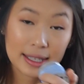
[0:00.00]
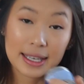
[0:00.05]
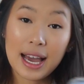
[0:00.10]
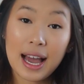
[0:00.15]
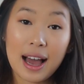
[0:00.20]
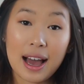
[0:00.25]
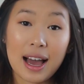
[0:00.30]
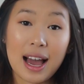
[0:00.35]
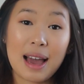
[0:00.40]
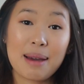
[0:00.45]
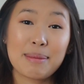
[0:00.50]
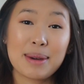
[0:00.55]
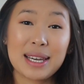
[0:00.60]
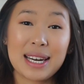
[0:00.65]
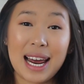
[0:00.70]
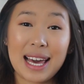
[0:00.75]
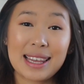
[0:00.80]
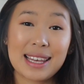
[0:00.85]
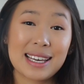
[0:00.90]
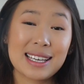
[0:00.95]
yeah, I
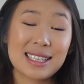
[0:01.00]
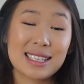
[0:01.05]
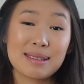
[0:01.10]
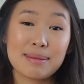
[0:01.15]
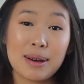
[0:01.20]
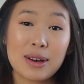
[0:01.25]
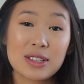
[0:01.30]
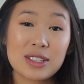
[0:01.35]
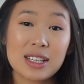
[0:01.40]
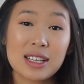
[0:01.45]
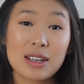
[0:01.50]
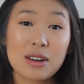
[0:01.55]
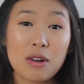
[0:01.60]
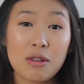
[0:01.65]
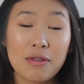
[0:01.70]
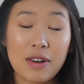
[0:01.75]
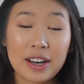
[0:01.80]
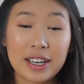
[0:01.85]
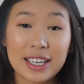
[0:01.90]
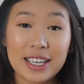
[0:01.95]
mean, I think it smells a
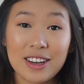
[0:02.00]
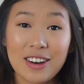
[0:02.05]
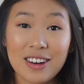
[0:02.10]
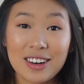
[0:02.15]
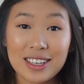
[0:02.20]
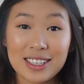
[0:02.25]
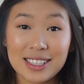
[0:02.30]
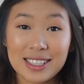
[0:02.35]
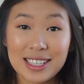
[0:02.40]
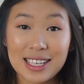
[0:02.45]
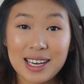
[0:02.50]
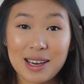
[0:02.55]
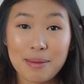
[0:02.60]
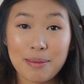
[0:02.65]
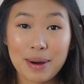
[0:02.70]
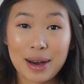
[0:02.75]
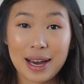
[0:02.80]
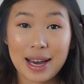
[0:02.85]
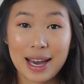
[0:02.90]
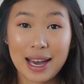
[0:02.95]
little funky, honestly,
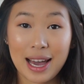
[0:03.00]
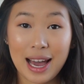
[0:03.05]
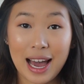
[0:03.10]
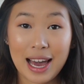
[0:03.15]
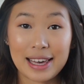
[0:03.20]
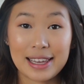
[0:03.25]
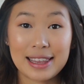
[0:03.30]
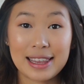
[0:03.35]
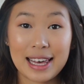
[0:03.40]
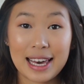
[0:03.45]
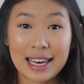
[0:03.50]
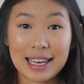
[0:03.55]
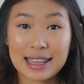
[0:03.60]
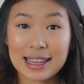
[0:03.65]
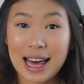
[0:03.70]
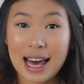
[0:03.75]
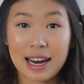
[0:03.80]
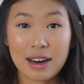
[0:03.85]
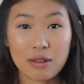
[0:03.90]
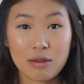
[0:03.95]
but I
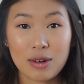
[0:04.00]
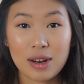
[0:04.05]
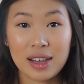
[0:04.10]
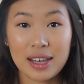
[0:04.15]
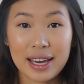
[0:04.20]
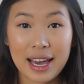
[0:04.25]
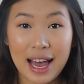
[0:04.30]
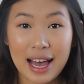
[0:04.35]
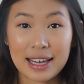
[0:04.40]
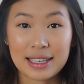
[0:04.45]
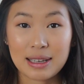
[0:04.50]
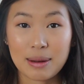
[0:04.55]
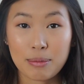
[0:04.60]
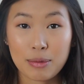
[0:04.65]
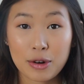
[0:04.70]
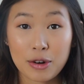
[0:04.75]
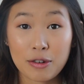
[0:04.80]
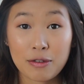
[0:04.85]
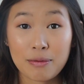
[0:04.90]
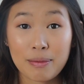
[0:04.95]
think that it really has
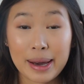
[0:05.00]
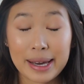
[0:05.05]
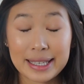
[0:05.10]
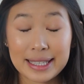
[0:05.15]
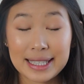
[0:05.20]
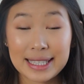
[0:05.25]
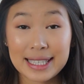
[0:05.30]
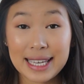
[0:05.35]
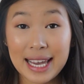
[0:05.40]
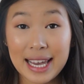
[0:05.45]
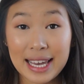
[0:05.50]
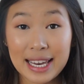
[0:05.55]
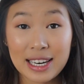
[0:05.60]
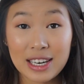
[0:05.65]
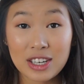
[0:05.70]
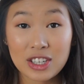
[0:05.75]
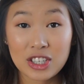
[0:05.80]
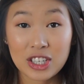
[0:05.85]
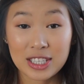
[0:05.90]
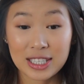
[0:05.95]
improved my
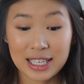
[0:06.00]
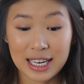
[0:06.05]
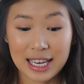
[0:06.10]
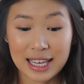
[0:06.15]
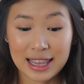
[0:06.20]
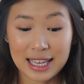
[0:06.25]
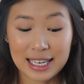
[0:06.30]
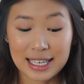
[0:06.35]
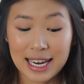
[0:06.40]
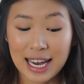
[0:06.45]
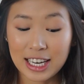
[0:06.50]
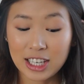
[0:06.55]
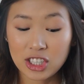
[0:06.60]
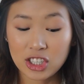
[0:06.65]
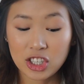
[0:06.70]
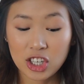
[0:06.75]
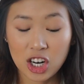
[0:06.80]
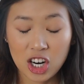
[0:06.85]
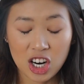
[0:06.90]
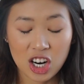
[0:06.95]
skin just in the
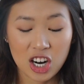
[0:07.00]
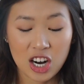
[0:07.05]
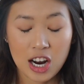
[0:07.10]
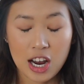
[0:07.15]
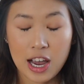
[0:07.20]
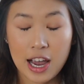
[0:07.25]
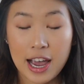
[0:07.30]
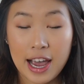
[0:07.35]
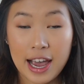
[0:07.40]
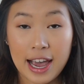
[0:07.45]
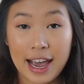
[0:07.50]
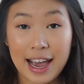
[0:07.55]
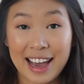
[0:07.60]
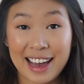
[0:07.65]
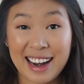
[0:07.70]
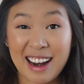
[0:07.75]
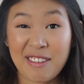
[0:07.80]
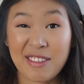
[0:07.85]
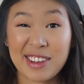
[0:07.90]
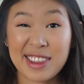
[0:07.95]
texture
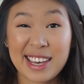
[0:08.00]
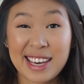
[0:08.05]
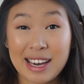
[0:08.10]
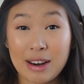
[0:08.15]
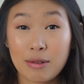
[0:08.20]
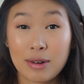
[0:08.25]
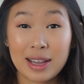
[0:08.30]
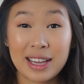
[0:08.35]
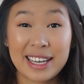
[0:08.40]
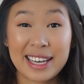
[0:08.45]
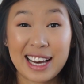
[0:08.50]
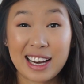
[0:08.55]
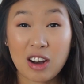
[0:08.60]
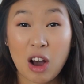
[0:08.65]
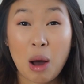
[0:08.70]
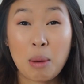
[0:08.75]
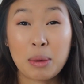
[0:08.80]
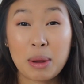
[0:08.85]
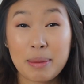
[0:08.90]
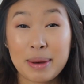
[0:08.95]
and everything. I really get
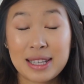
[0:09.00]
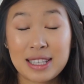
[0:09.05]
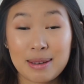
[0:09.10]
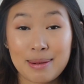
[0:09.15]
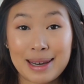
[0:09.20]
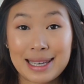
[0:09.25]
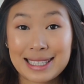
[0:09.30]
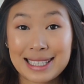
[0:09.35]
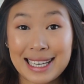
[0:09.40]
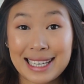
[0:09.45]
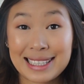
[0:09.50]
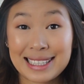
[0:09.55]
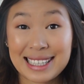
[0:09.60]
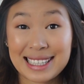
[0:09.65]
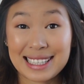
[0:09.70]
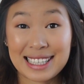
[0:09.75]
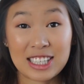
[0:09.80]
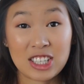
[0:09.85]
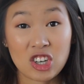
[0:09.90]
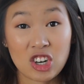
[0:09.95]
compliments on my skin
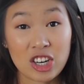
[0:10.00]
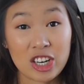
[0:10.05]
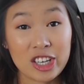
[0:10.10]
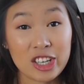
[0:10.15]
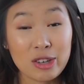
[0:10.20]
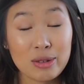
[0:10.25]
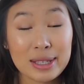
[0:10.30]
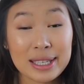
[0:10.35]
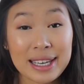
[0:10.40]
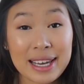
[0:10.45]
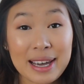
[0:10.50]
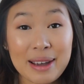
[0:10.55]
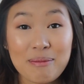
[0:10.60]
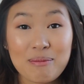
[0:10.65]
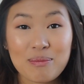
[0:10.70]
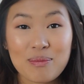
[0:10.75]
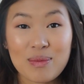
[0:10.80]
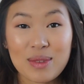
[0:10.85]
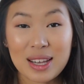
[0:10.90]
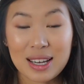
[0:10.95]
since I started using
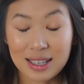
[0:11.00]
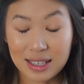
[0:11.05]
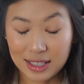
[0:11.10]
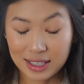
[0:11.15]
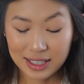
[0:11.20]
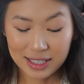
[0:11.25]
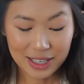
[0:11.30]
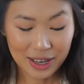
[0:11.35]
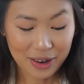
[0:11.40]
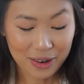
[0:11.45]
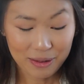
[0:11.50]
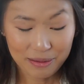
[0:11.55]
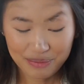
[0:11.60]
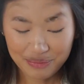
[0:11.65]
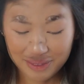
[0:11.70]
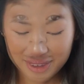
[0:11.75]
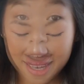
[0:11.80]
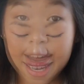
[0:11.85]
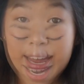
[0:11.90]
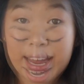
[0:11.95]
it. So
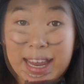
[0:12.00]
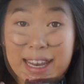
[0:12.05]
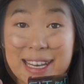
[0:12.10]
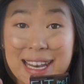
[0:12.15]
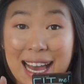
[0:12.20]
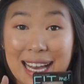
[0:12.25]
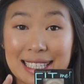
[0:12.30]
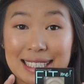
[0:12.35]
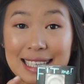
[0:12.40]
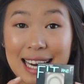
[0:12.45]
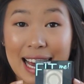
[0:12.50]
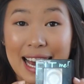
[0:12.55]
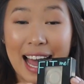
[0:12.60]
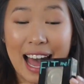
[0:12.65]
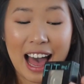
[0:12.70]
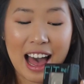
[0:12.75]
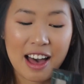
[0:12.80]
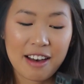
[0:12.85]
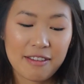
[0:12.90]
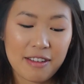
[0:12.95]
yeah. Next, I
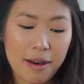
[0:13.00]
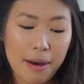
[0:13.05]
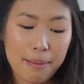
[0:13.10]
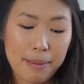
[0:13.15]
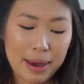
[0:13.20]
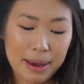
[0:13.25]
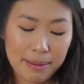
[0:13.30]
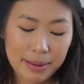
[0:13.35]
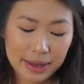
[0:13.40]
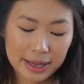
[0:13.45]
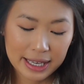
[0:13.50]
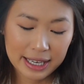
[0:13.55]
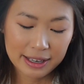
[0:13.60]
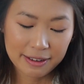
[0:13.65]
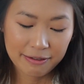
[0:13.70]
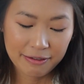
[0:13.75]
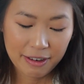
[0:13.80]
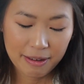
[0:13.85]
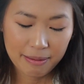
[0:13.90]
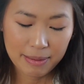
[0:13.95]
have a
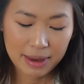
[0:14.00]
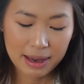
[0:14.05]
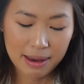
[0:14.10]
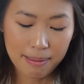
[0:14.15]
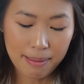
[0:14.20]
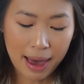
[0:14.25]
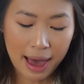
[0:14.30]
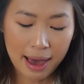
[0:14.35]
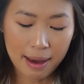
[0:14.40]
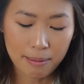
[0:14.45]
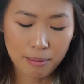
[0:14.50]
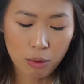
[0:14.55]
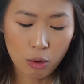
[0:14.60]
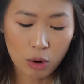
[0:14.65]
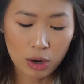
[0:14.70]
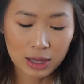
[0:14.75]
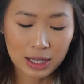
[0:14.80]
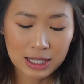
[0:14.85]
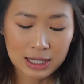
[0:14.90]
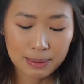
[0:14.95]
Maybelline Fit Me Matte and
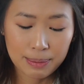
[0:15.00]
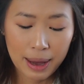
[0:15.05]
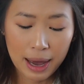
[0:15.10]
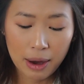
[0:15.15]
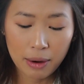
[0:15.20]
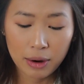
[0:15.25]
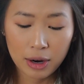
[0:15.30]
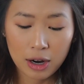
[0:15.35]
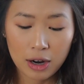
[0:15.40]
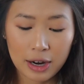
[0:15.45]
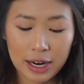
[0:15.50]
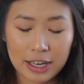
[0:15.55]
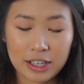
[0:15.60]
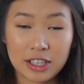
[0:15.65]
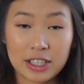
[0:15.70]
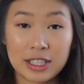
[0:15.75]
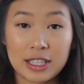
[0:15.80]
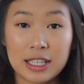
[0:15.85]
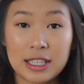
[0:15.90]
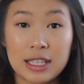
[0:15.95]
Poreless Powder. It
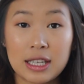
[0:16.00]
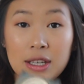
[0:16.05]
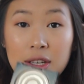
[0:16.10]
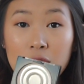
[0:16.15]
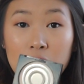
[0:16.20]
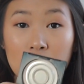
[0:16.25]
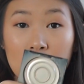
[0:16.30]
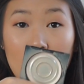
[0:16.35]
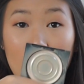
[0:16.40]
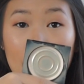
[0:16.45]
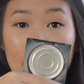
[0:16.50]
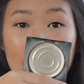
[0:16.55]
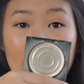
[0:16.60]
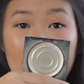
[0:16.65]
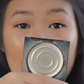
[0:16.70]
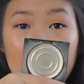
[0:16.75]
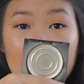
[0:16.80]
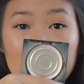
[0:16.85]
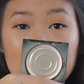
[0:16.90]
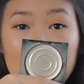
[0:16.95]
just is a little
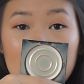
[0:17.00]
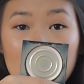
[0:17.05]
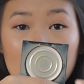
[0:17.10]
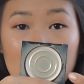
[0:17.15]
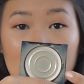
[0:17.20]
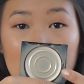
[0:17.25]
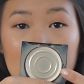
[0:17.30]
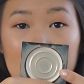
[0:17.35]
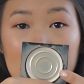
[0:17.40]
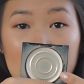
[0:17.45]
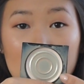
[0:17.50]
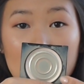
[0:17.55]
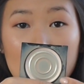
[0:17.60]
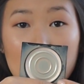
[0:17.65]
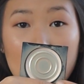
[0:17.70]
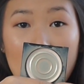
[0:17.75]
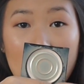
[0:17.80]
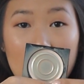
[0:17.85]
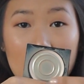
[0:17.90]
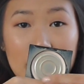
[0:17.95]
compact. There's a
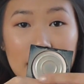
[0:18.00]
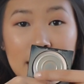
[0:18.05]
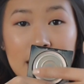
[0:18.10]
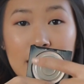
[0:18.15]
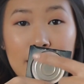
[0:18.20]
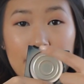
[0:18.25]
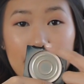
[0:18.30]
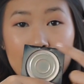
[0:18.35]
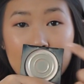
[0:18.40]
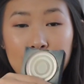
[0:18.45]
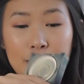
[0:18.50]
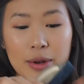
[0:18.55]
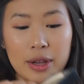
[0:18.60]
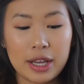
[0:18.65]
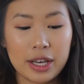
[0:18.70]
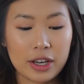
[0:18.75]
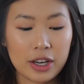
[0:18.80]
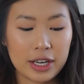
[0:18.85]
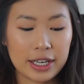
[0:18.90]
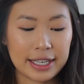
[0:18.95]
little product here, but you
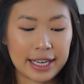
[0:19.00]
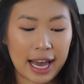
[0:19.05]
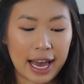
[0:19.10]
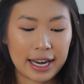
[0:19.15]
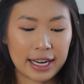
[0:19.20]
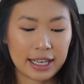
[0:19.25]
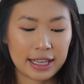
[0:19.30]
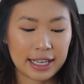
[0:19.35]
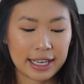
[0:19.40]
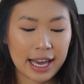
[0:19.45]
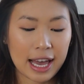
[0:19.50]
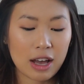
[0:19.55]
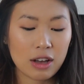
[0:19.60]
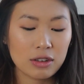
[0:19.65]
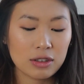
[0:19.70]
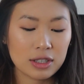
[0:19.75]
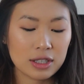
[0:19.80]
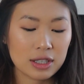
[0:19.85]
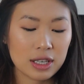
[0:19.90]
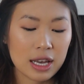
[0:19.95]
really couldn't get anything
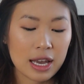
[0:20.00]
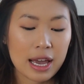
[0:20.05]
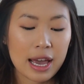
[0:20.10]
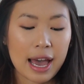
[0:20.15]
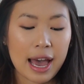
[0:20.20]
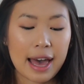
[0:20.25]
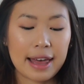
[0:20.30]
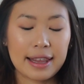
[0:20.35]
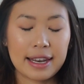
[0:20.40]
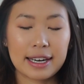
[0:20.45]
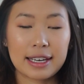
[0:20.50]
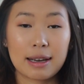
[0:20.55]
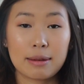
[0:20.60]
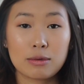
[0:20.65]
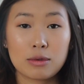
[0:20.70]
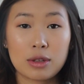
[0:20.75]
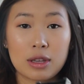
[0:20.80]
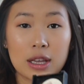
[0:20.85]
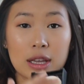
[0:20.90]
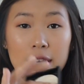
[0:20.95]
else. And then it
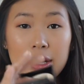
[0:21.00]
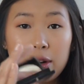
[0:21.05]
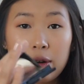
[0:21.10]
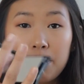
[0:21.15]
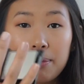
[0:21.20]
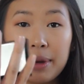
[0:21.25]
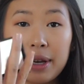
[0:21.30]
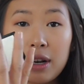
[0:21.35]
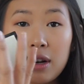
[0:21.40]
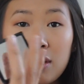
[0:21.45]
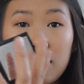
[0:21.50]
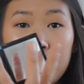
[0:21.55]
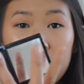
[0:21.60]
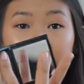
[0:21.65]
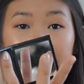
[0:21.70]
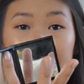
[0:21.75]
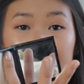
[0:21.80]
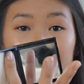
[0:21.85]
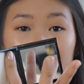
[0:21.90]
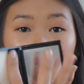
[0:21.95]
comes with a little mirror
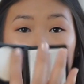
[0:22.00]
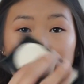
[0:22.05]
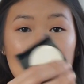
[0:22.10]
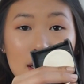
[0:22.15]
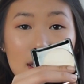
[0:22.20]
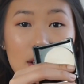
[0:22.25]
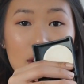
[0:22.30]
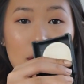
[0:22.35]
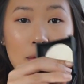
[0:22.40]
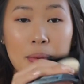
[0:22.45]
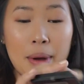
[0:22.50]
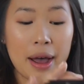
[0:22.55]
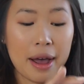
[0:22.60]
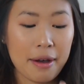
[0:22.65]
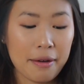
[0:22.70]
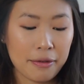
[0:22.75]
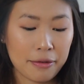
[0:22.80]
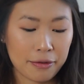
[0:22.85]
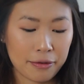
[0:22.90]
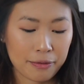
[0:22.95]
right here and a little
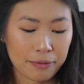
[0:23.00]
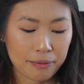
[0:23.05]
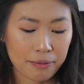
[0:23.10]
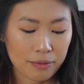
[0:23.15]
puff.